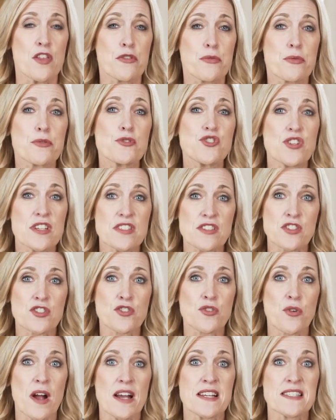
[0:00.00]
Through Jesus
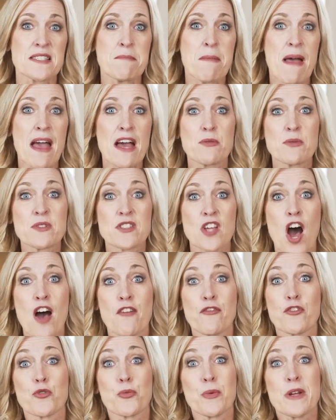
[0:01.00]
Christ, man was
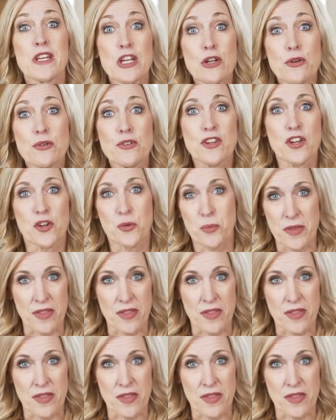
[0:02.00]
offered reunion